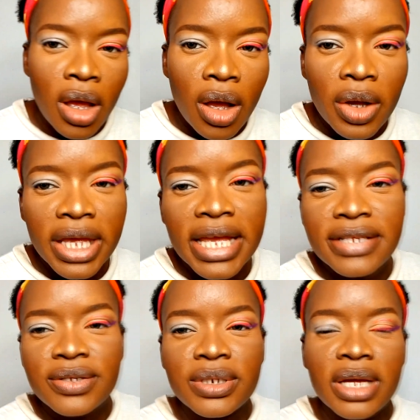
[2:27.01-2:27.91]
Okay guys,
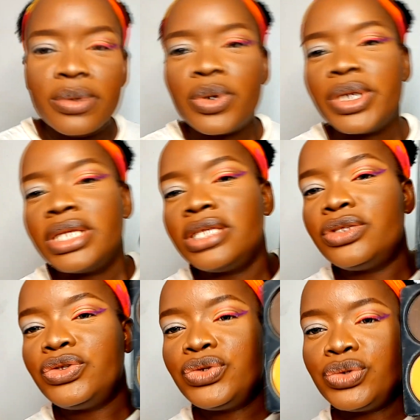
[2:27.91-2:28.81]
so now we're going
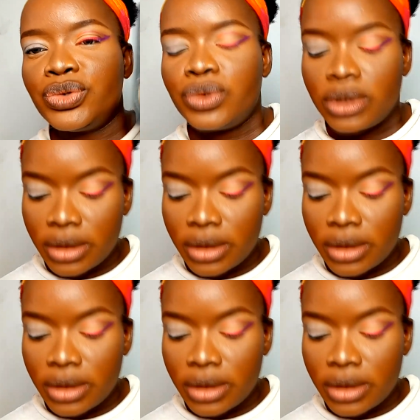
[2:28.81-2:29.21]
into